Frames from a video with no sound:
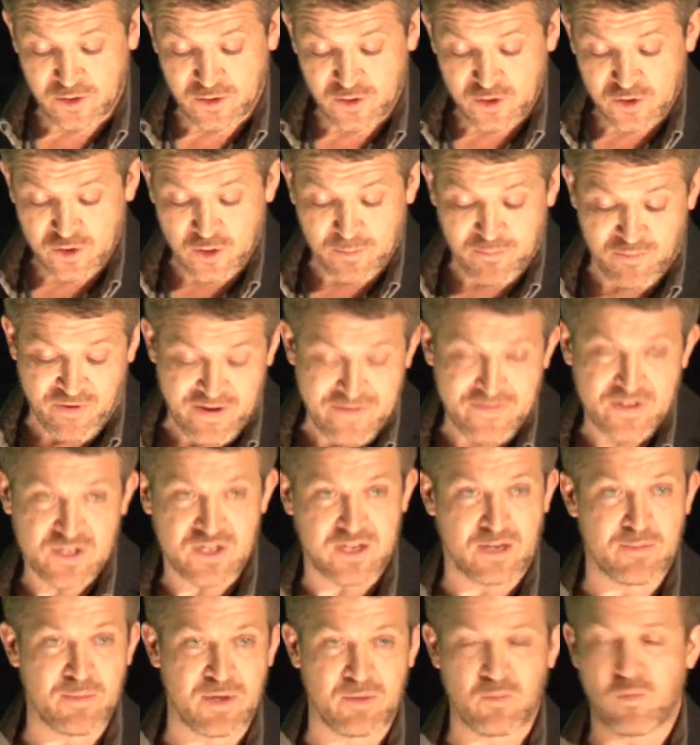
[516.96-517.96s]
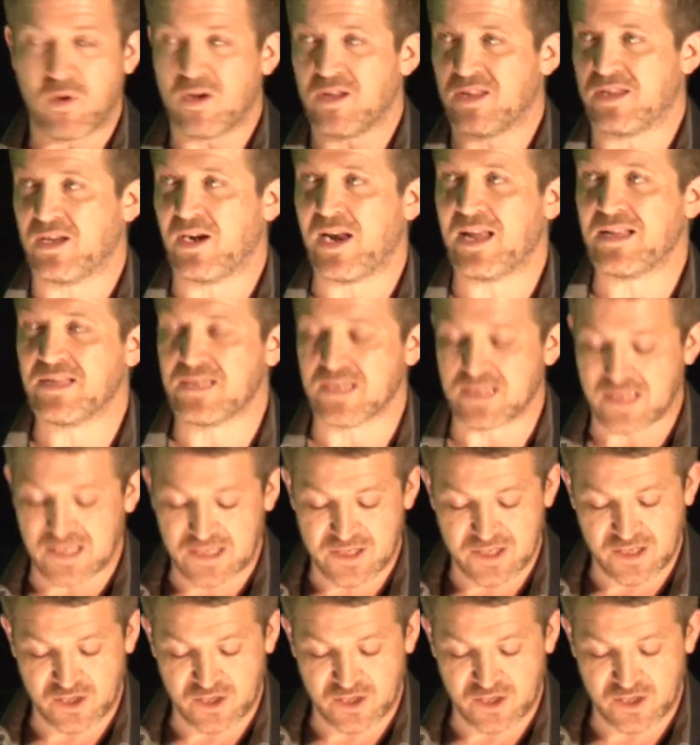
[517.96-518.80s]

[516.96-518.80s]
So previously, what had led to this